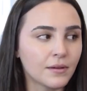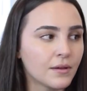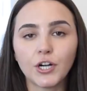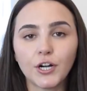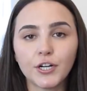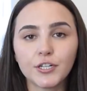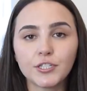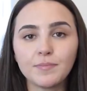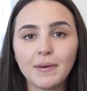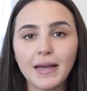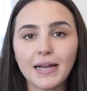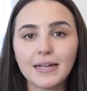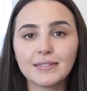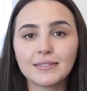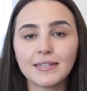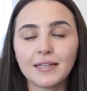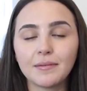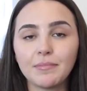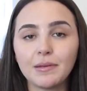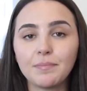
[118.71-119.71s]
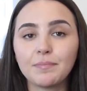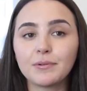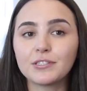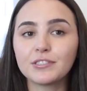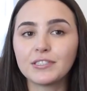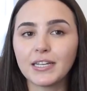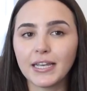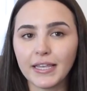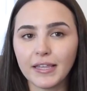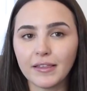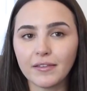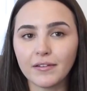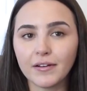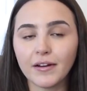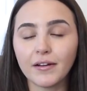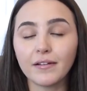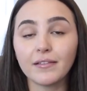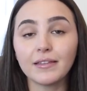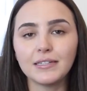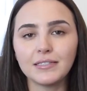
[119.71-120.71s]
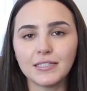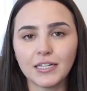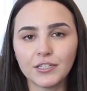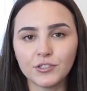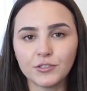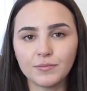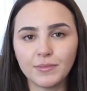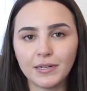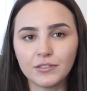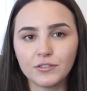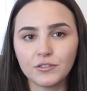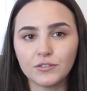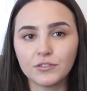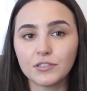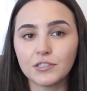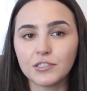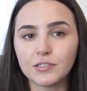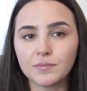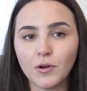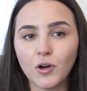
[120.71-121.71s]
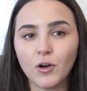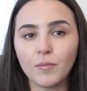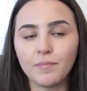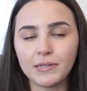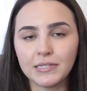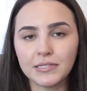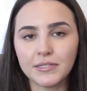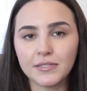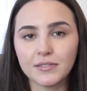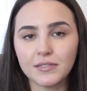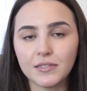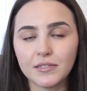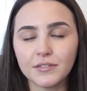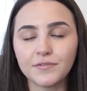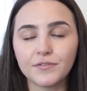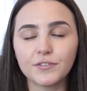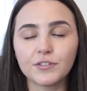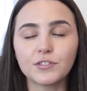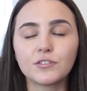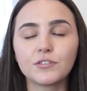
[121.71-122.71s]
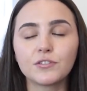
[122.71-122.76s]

Chargebacks can be particularly detrimental to small businesses for